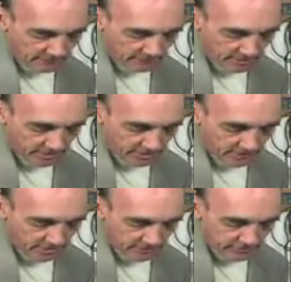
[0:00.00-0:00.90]
fret
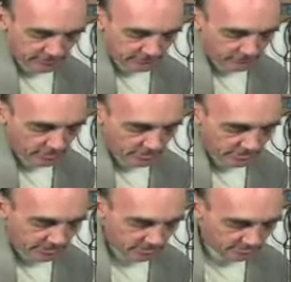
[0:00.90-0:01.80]
13 and
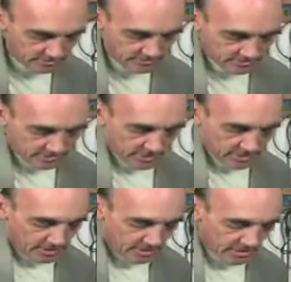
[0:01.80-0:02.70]
14.
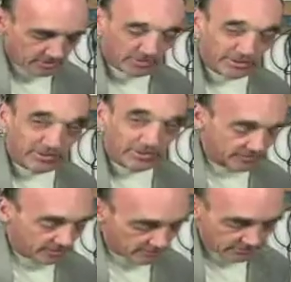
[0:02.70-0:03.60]
I get real
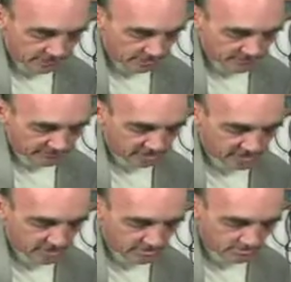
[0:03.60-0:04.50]
dizzy when I get up this high.